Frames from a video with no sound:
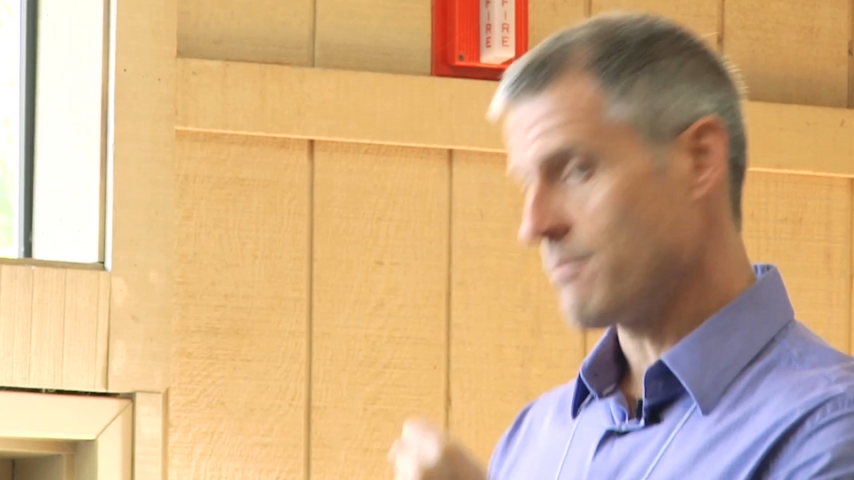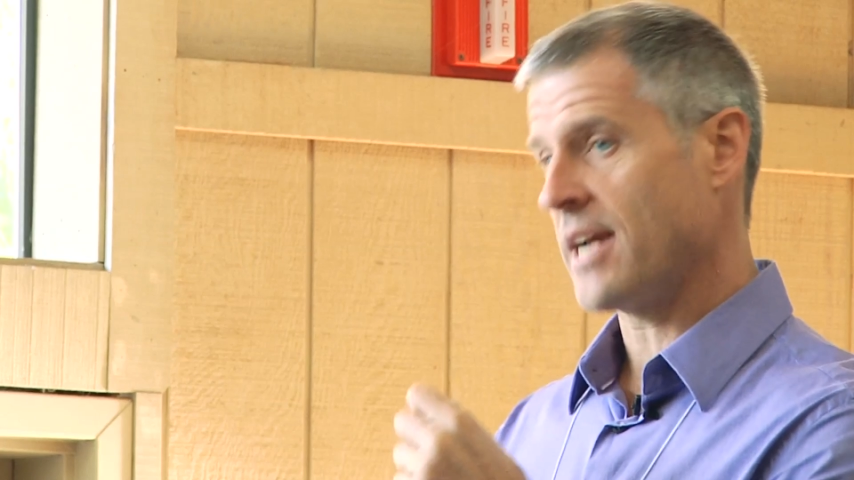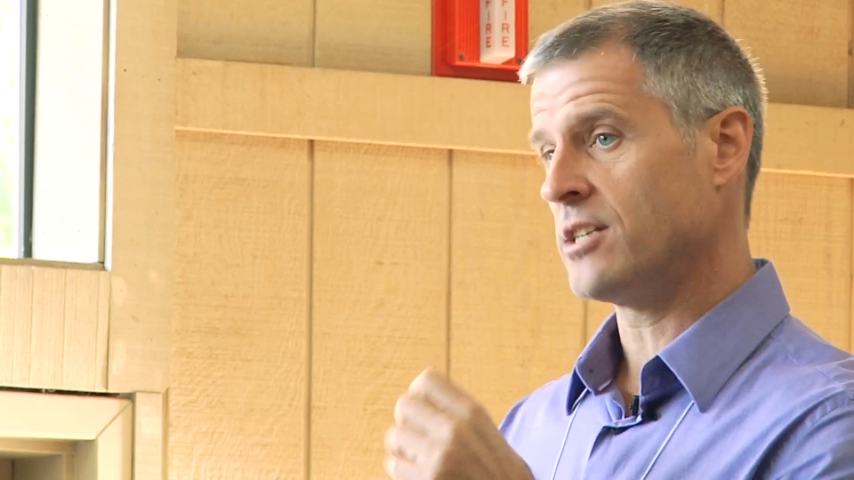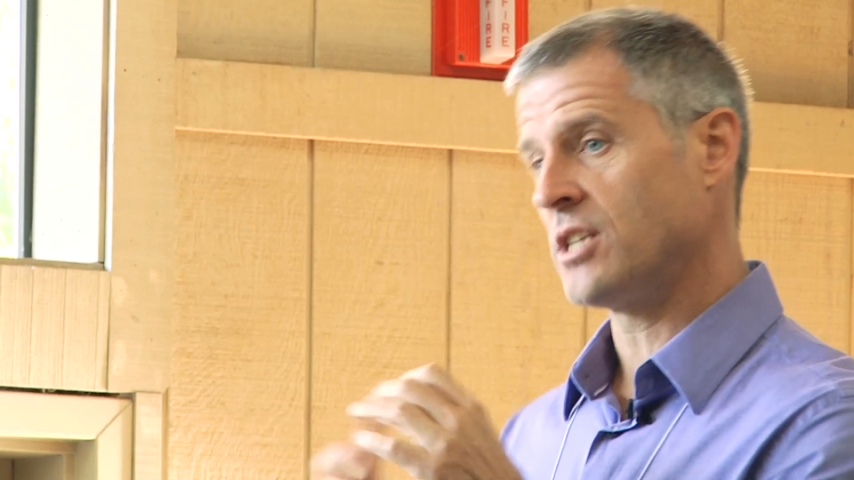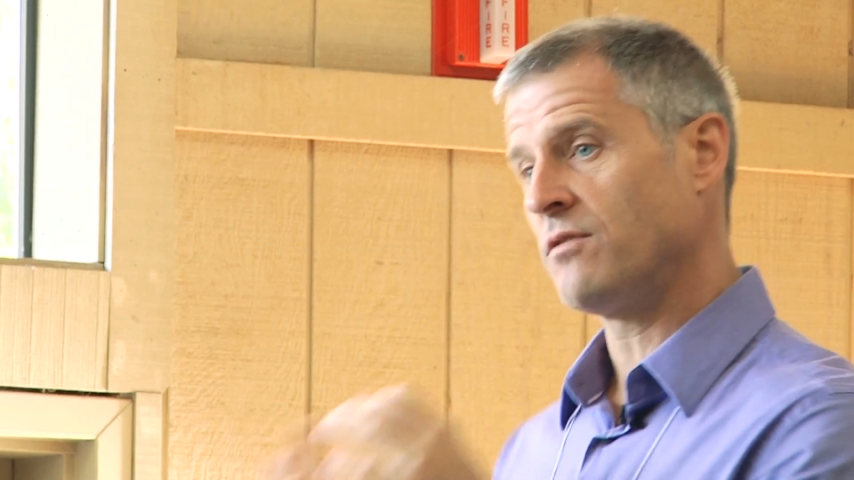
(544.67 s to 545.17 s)

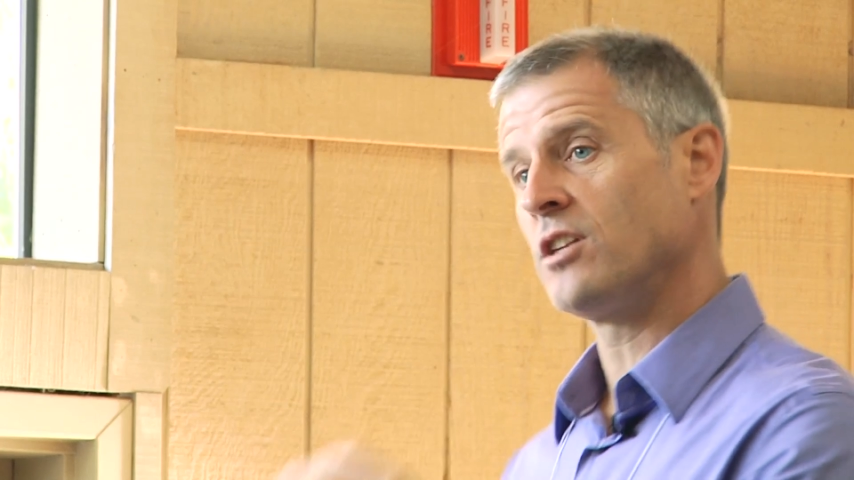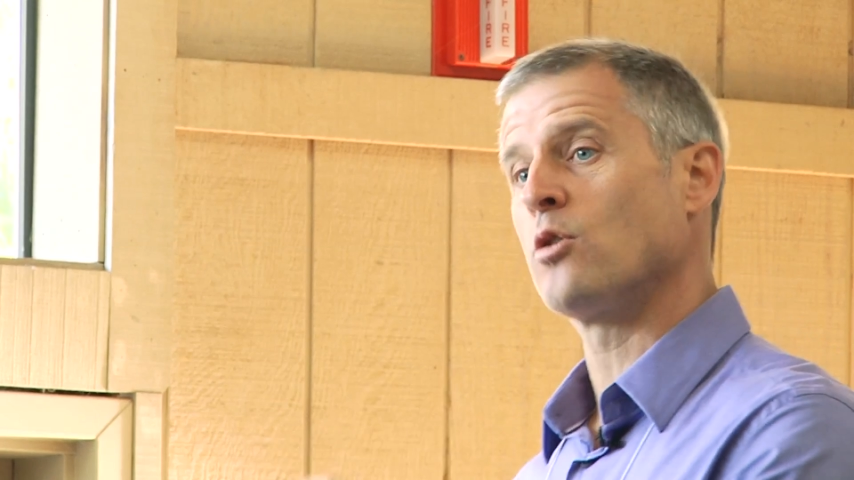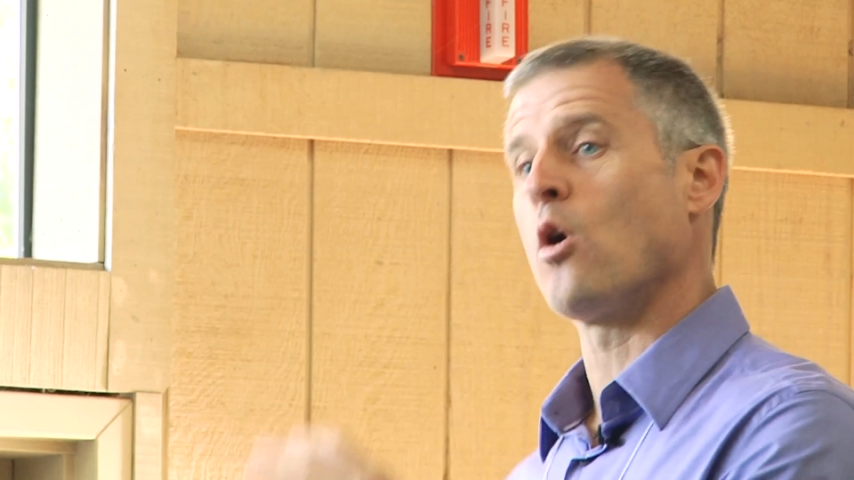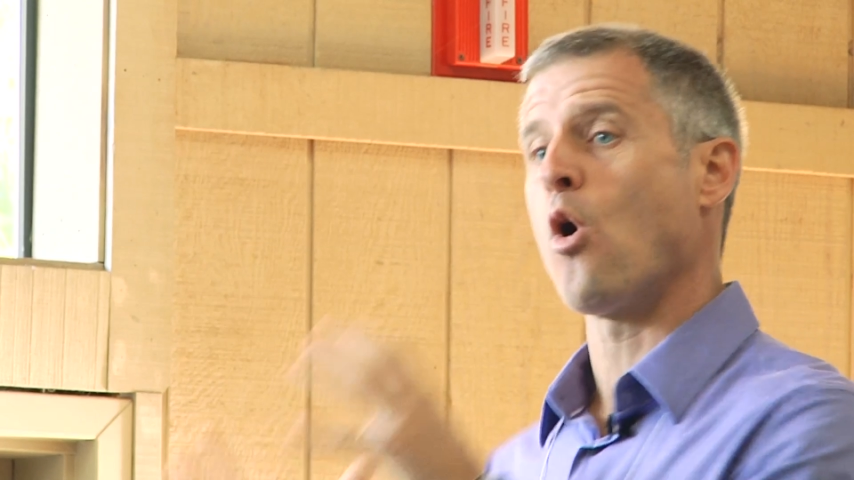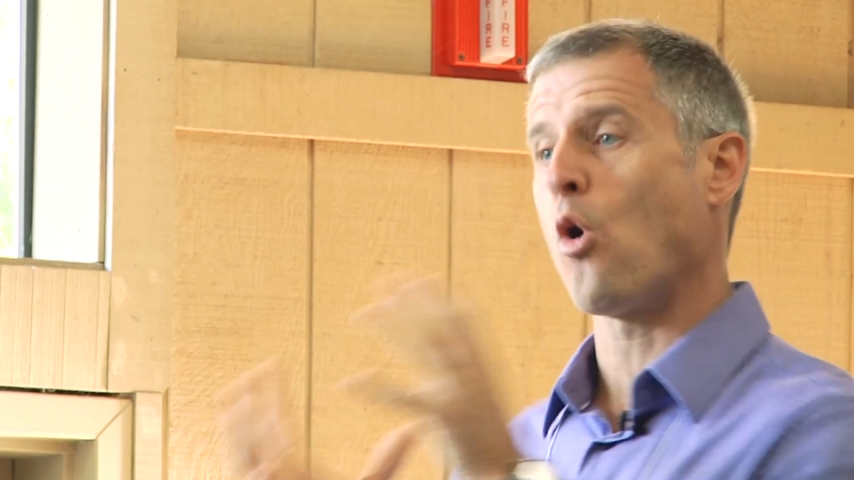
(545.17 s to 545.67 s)
by shifting
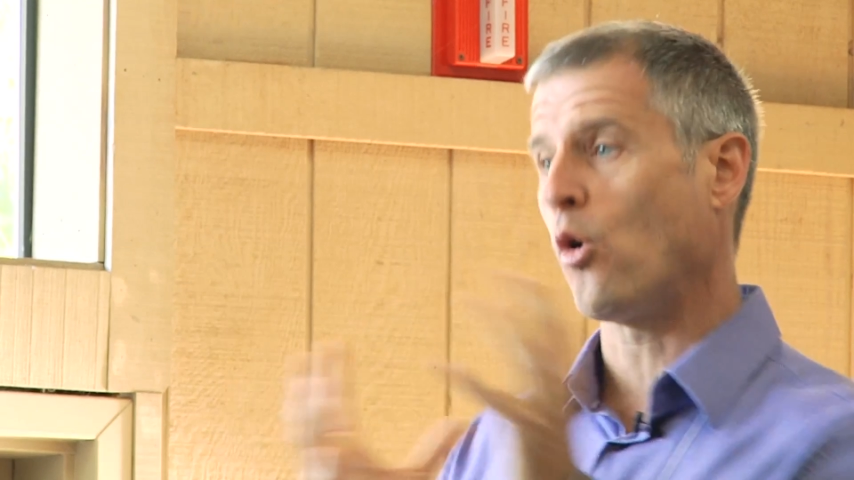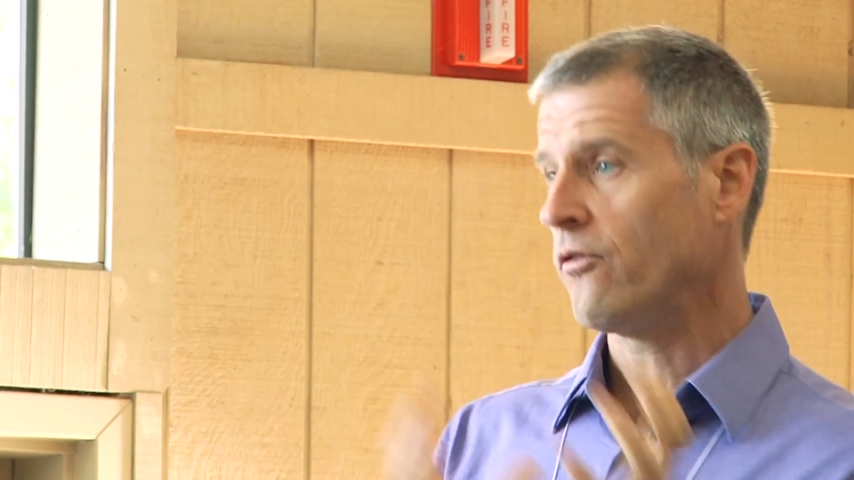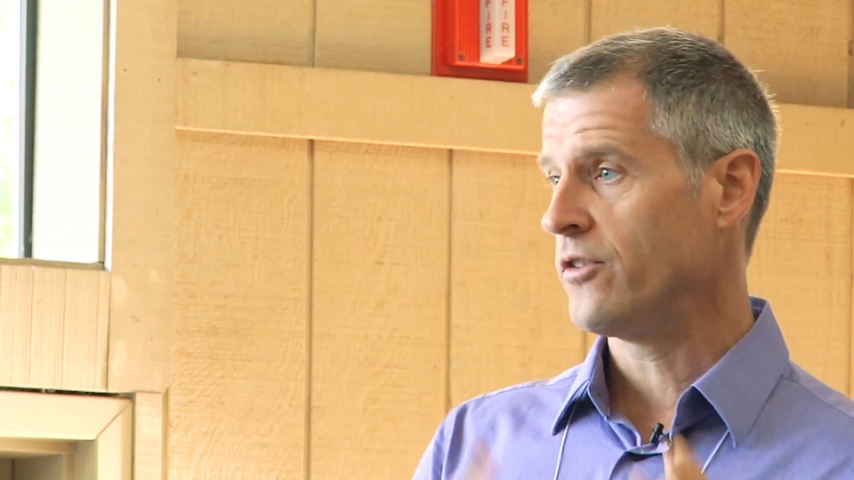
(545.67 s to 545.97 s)
to a whole